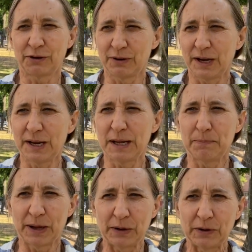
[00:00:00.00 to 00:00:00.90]
creating
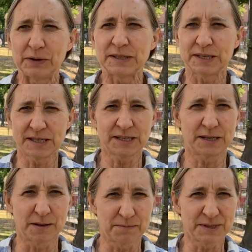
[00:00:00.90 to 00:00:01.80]
better
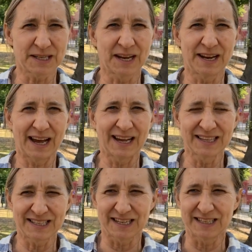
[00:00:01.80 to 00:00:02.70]
systems and
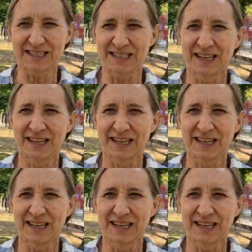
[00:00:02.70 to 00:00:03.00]
access